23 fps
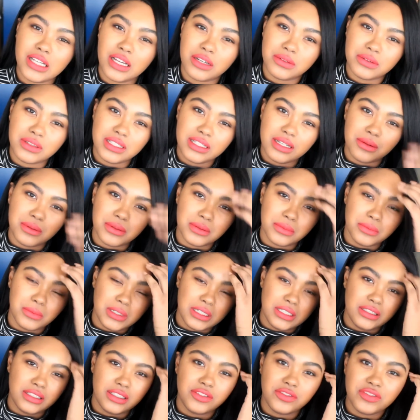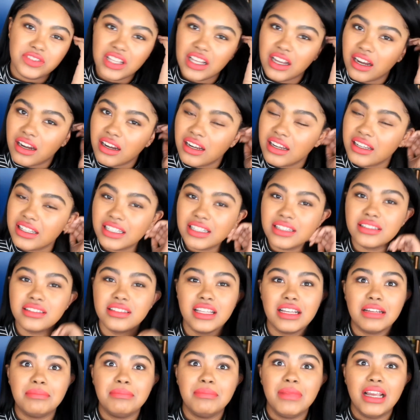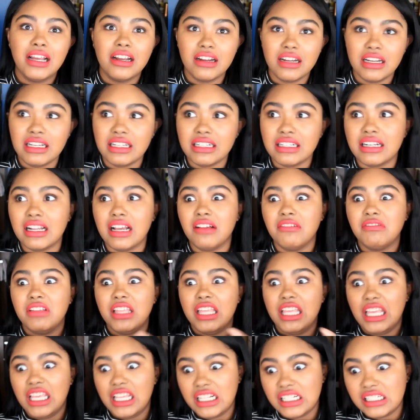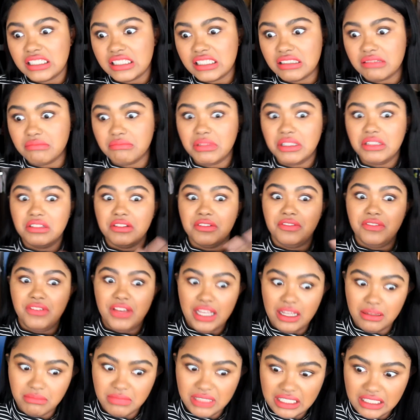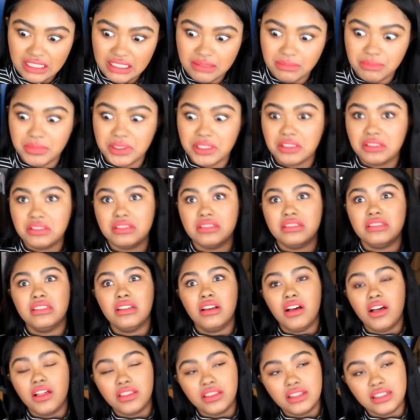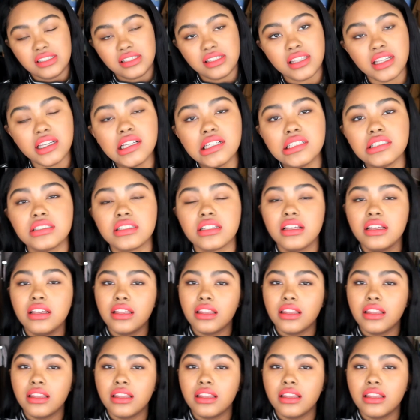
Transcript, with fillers: I don't think I would want to live there and get like married and have kids and build a family and build all these things